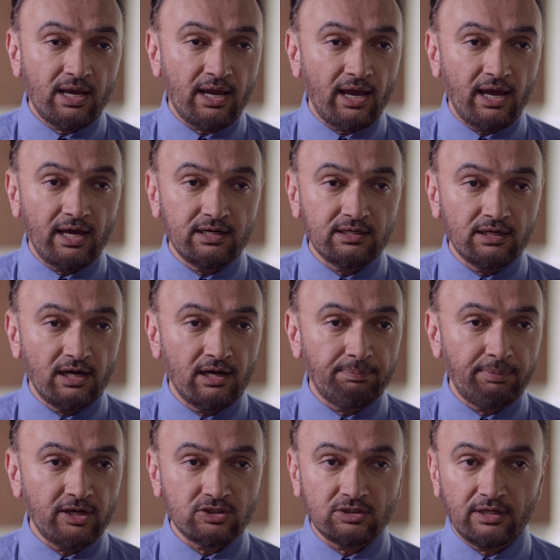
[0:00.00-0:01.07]
and
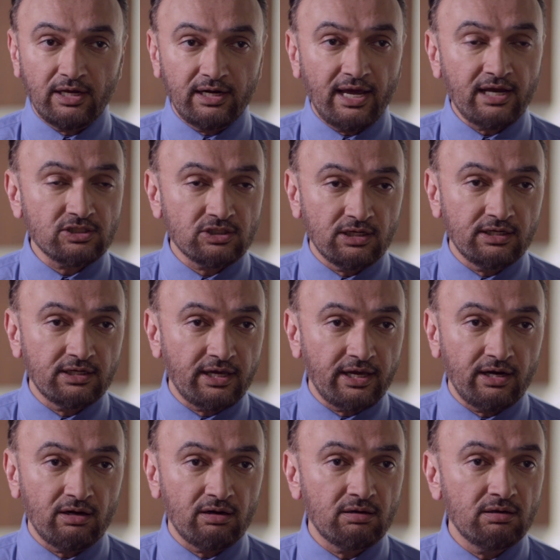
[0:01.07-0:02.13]
patients get excellent
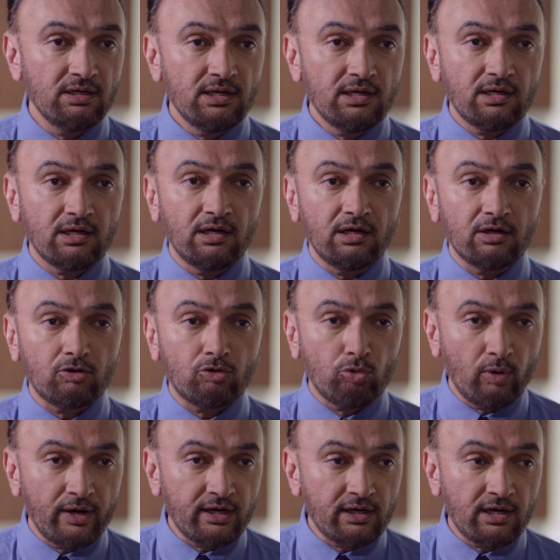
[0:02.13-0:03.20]
care,
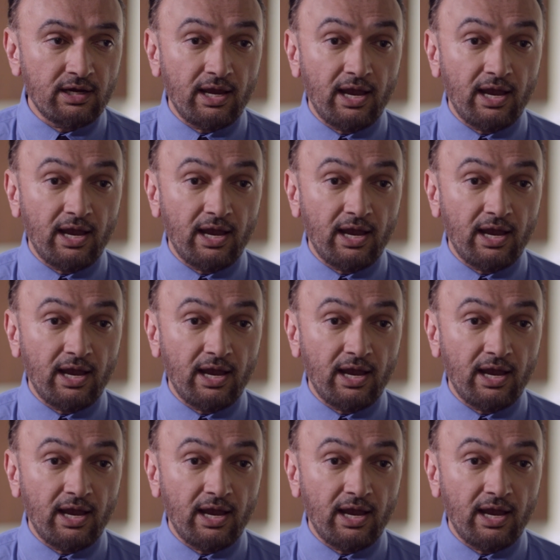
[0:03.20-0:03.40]
quick.